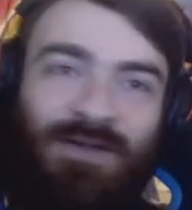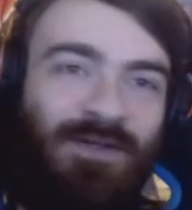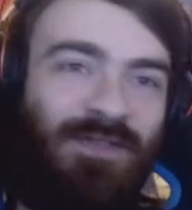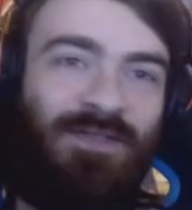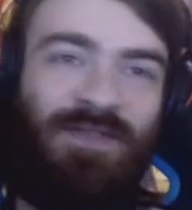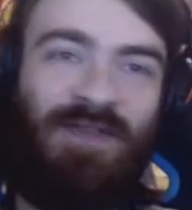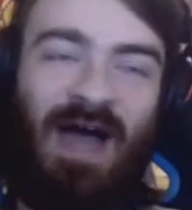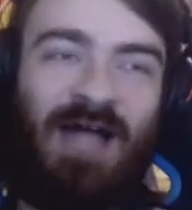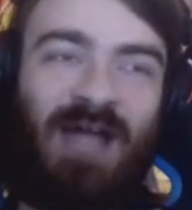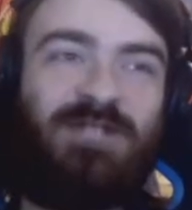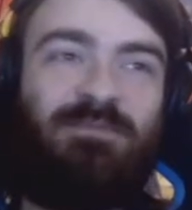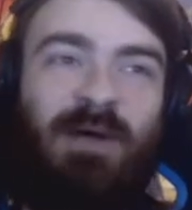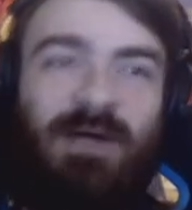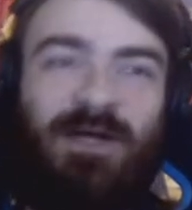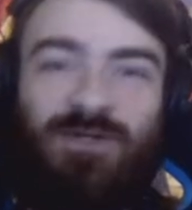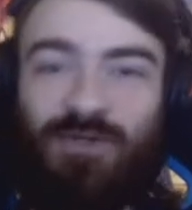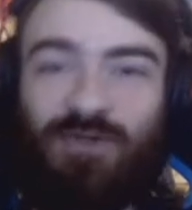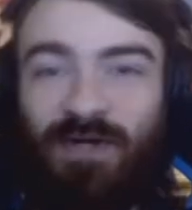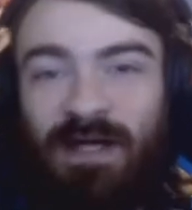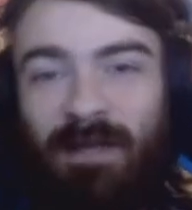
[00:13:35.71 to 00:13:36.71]
That's my
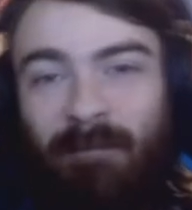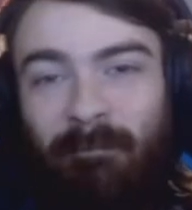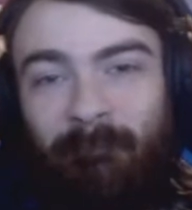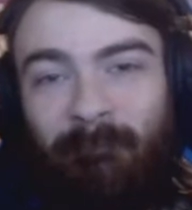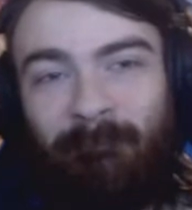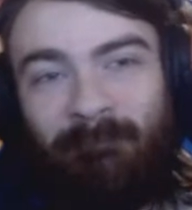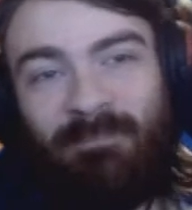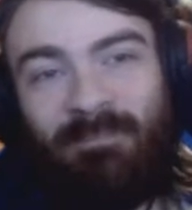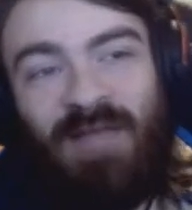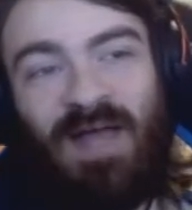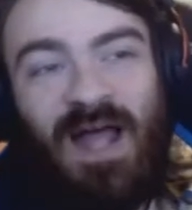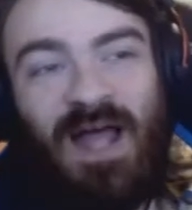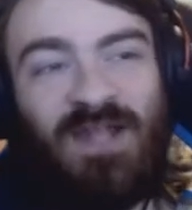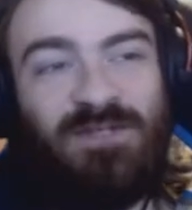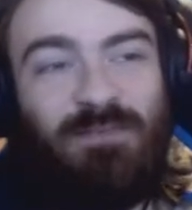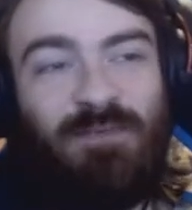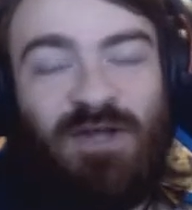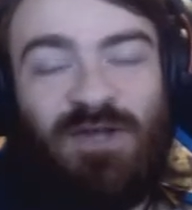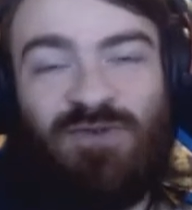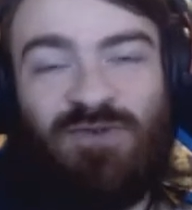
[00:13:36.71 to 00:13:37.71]
dream.
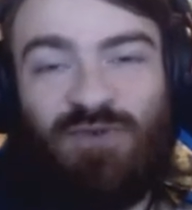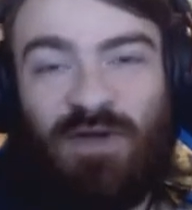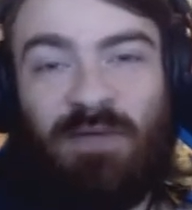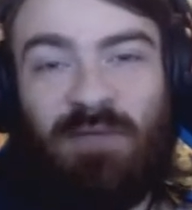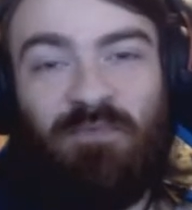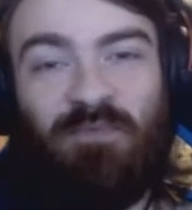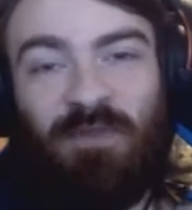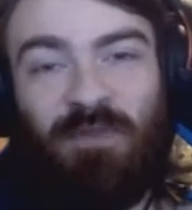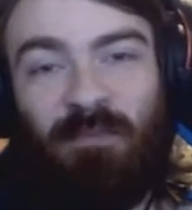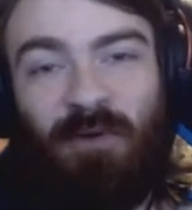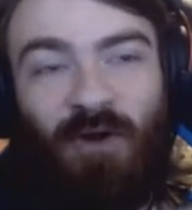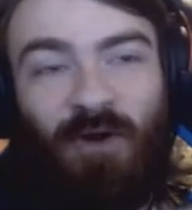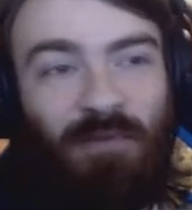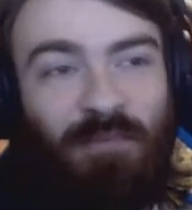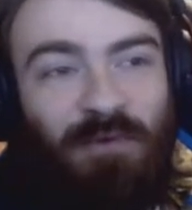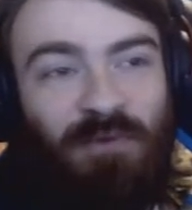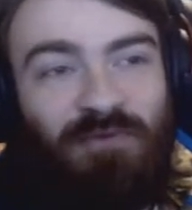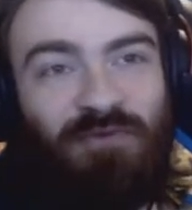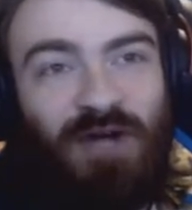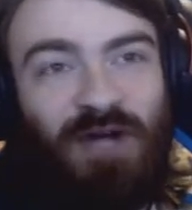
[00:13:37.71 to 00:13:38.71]
That's my dream for the
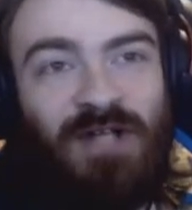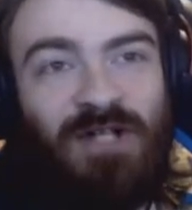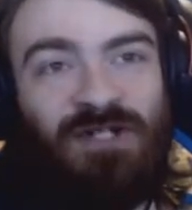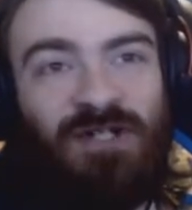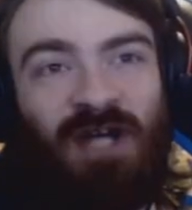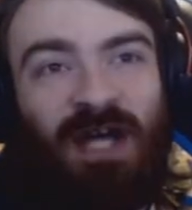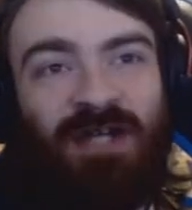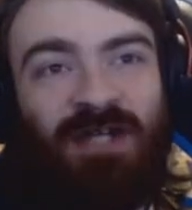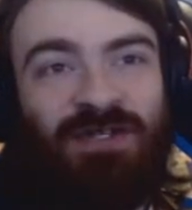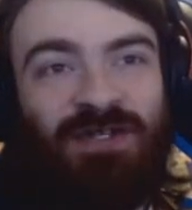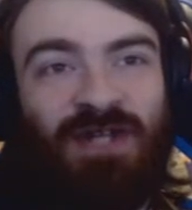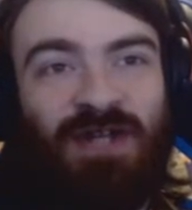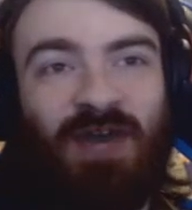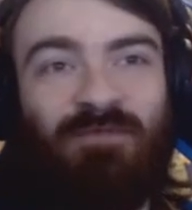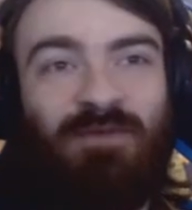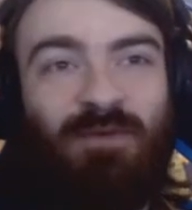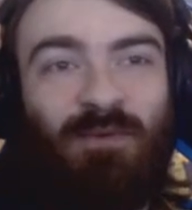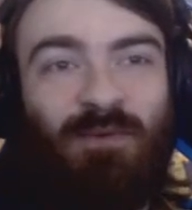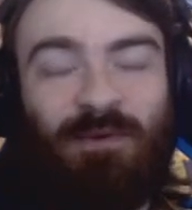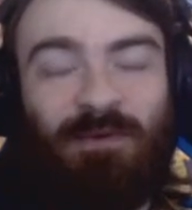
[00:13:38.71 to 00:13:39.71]
Pokemon franchise.
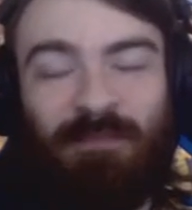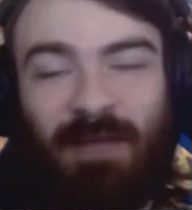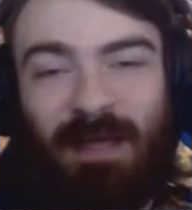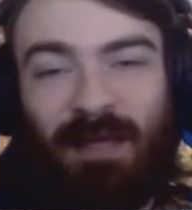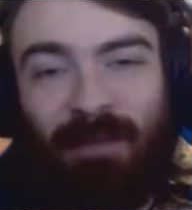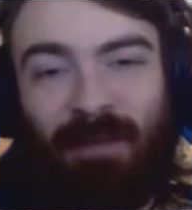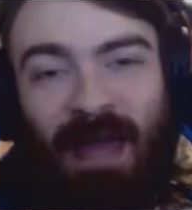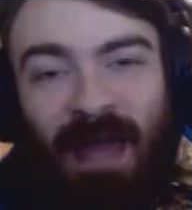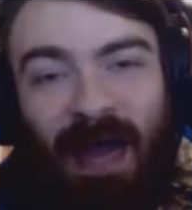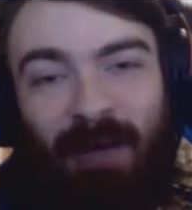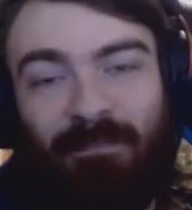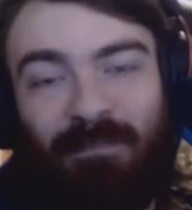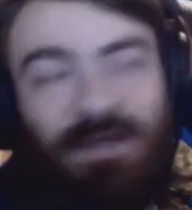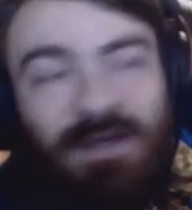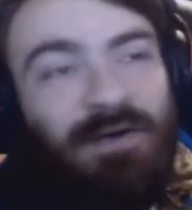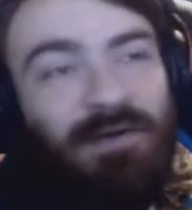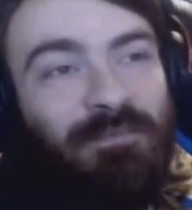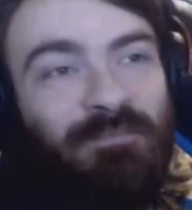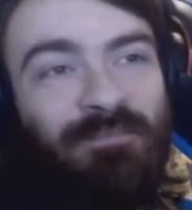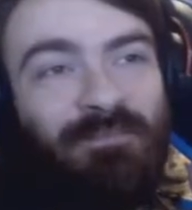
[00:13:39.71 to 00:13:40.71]
Nothing would make me
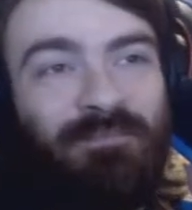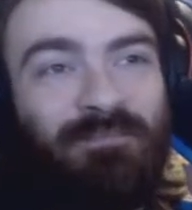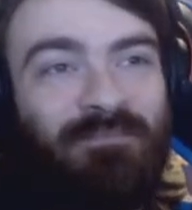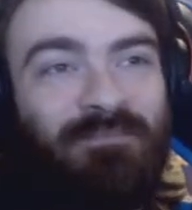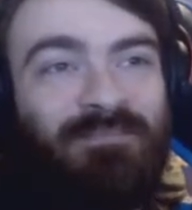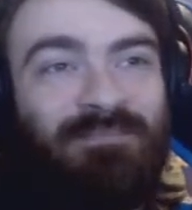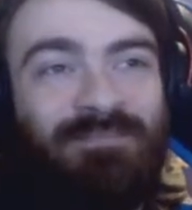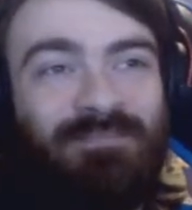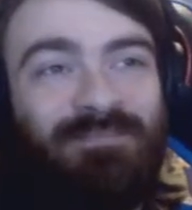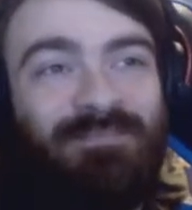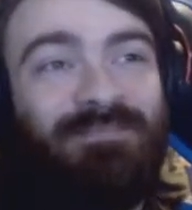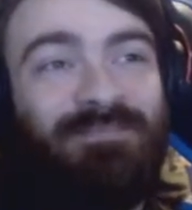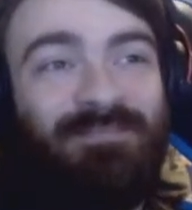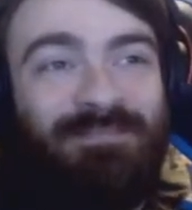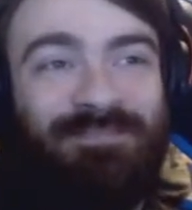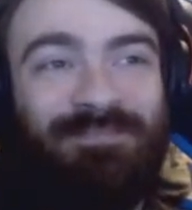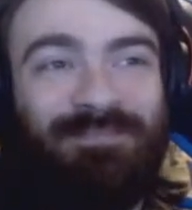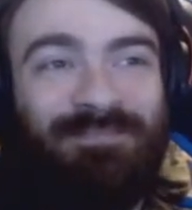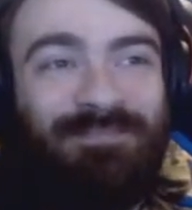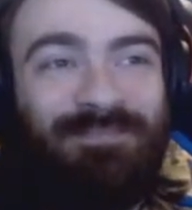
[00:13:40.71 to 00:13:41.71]
happier.
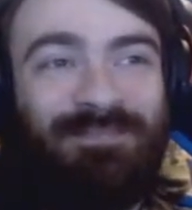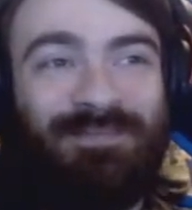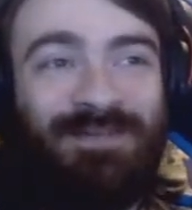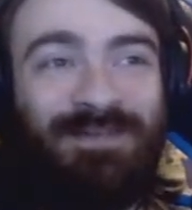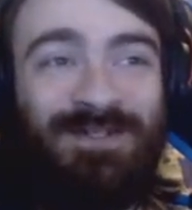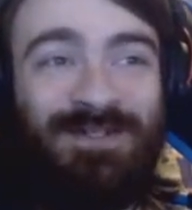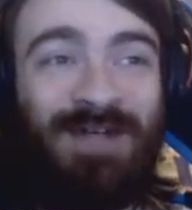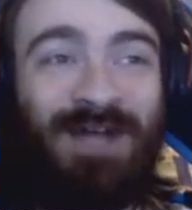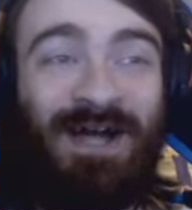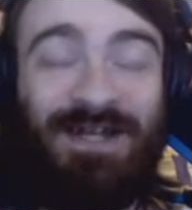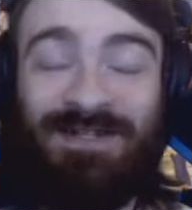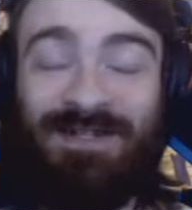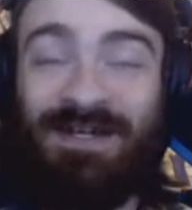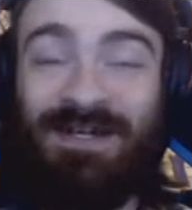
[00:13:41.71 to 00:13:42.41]
Judge,